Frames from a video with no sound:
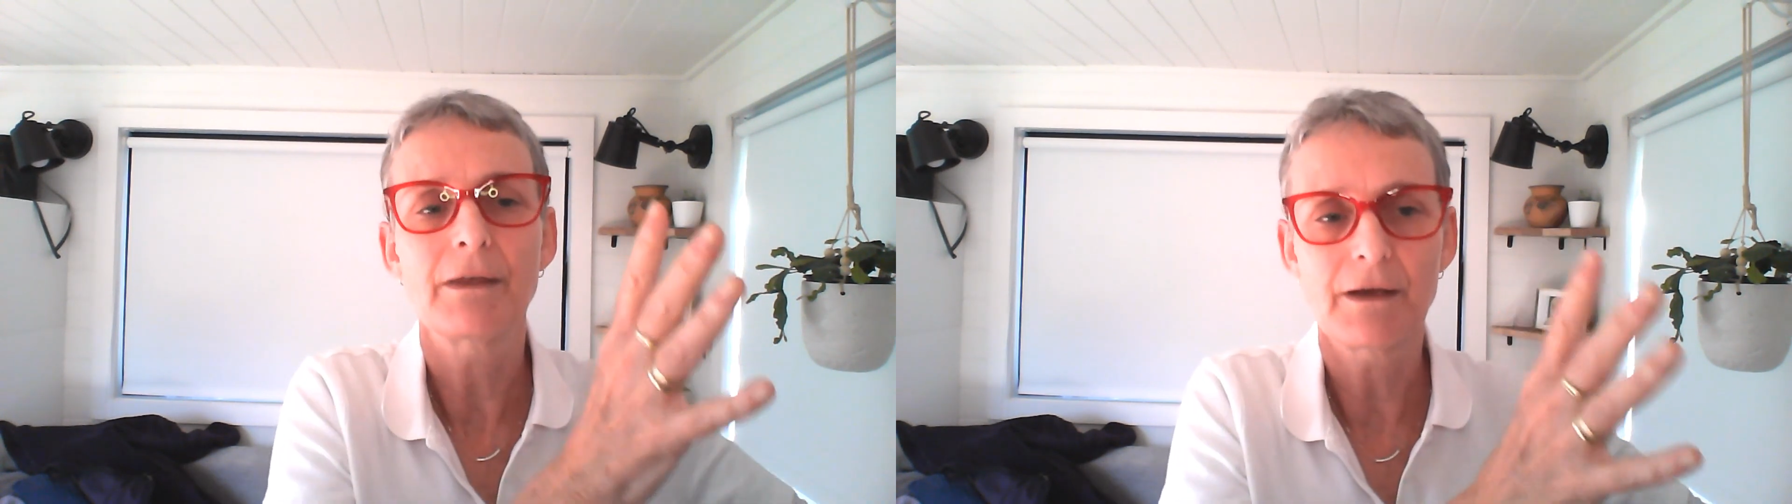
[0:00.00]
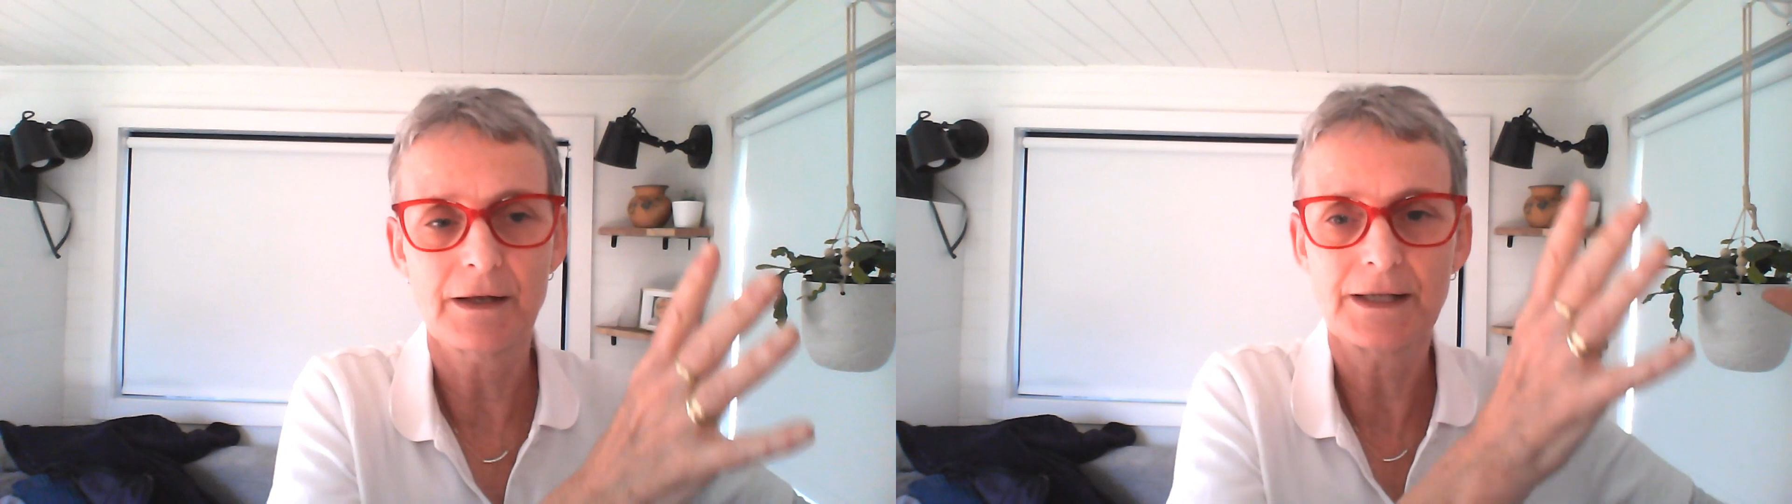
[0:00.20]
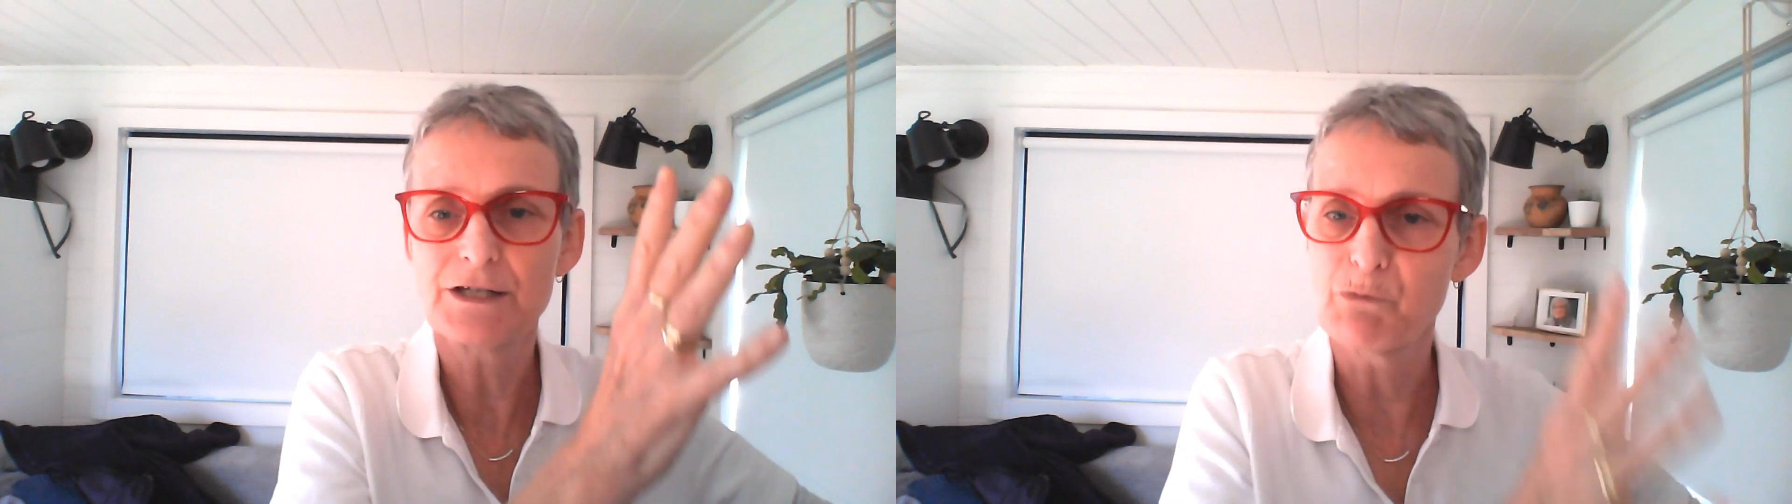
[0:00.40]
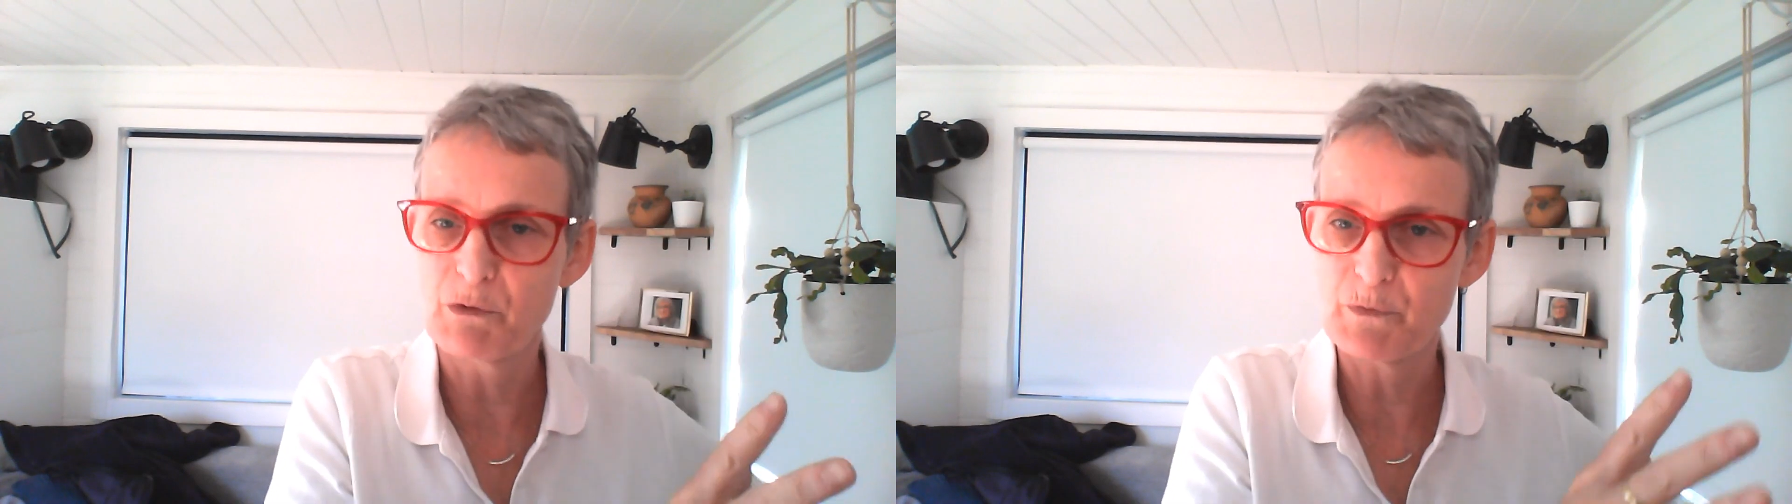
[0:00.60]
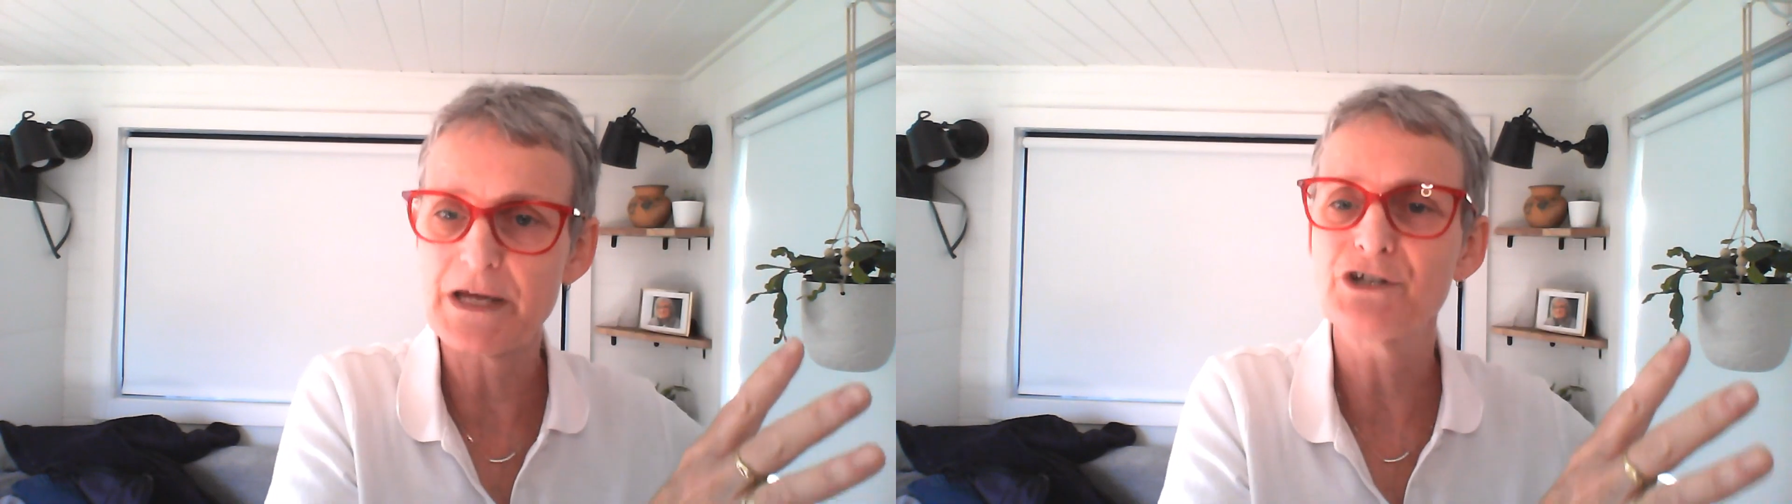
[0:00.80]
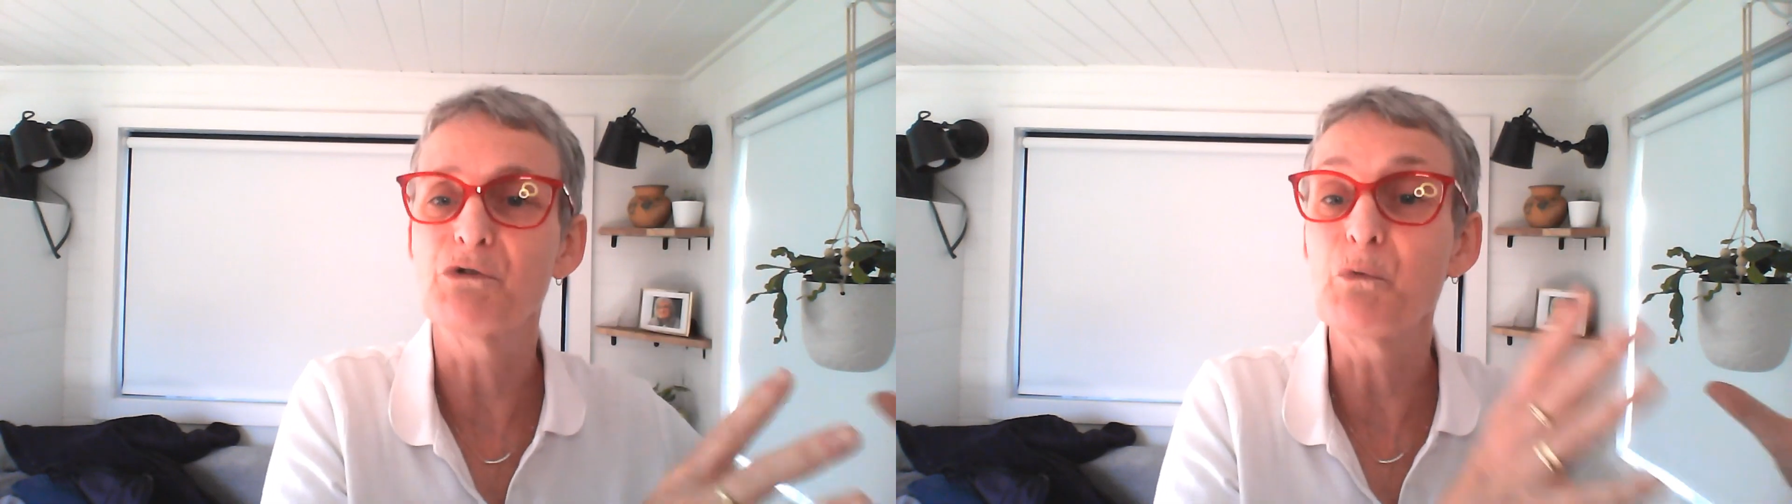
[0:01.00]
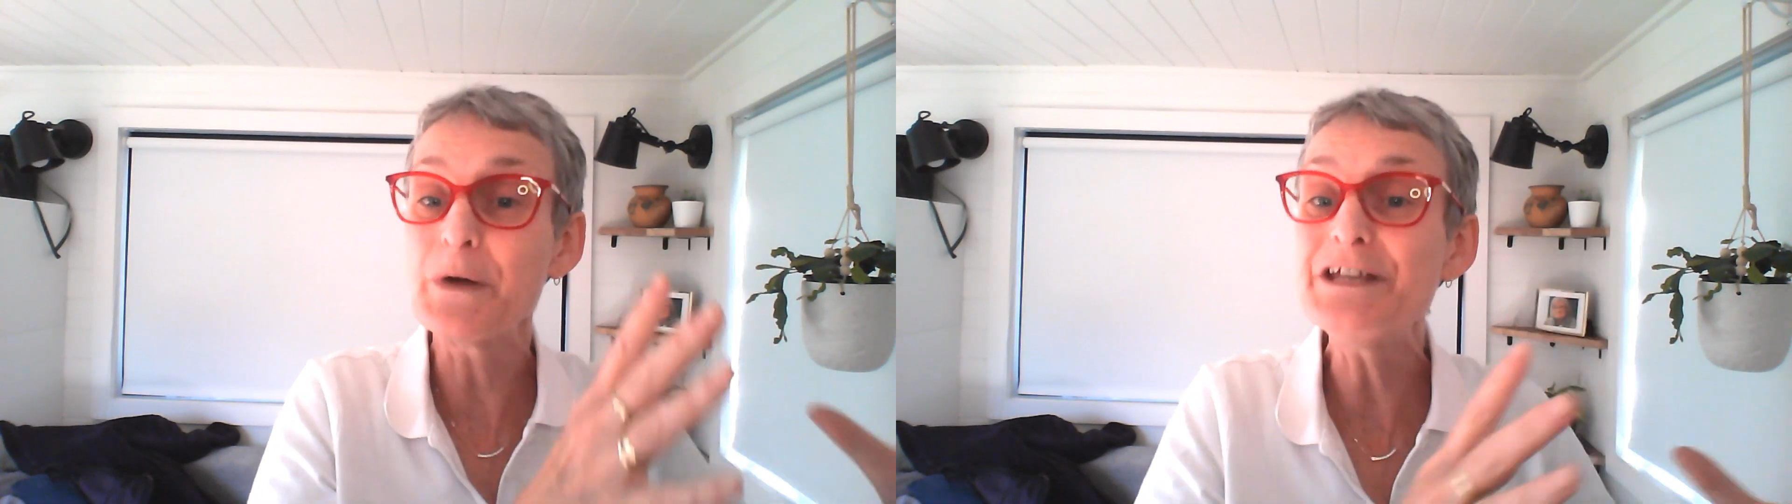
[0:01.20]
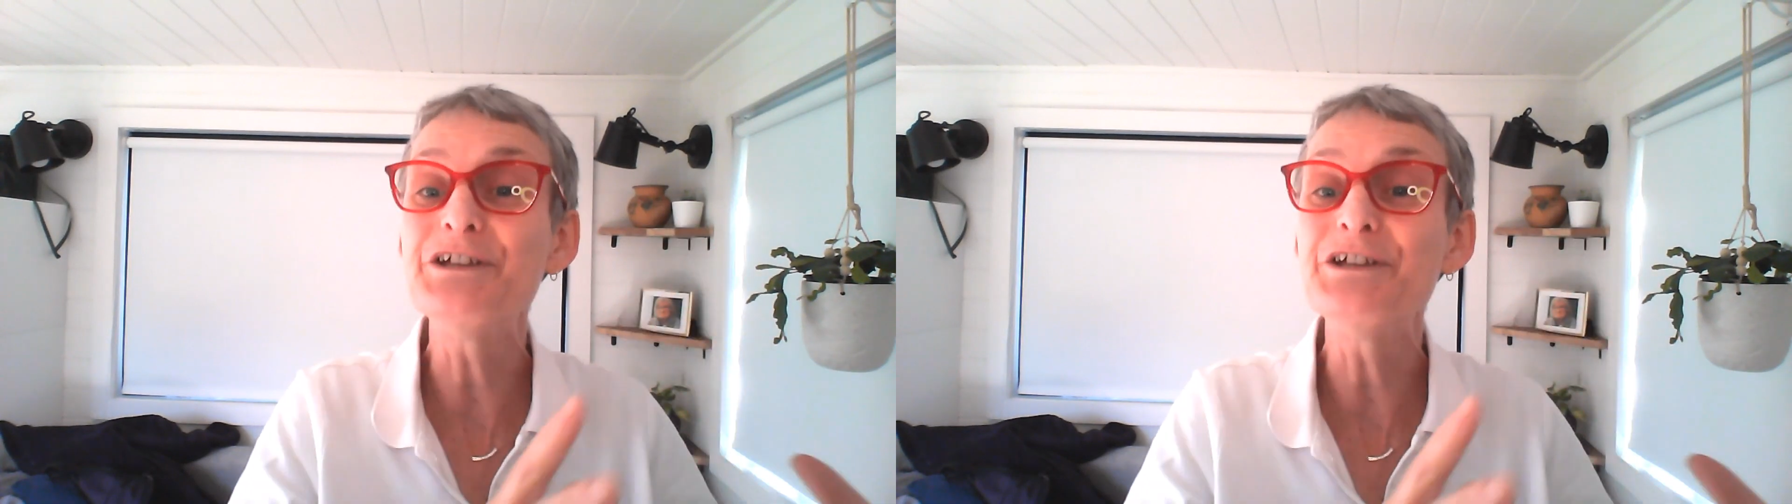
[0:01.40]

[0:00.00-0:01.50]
at least 1 week to wean